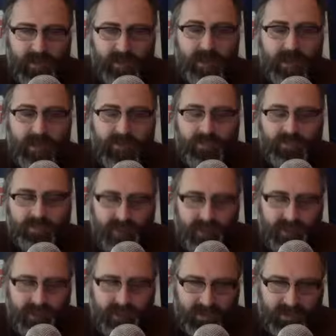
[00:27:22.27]
What I'm
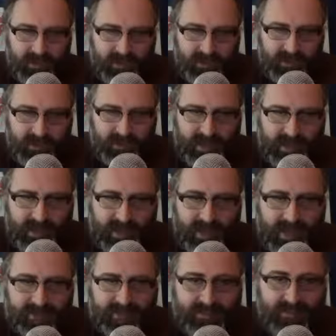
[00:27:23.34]
saying
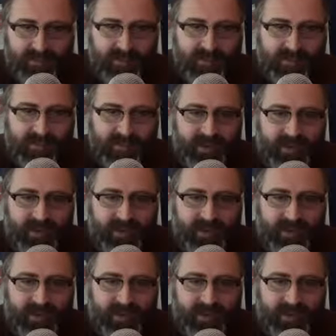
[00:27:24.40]
is that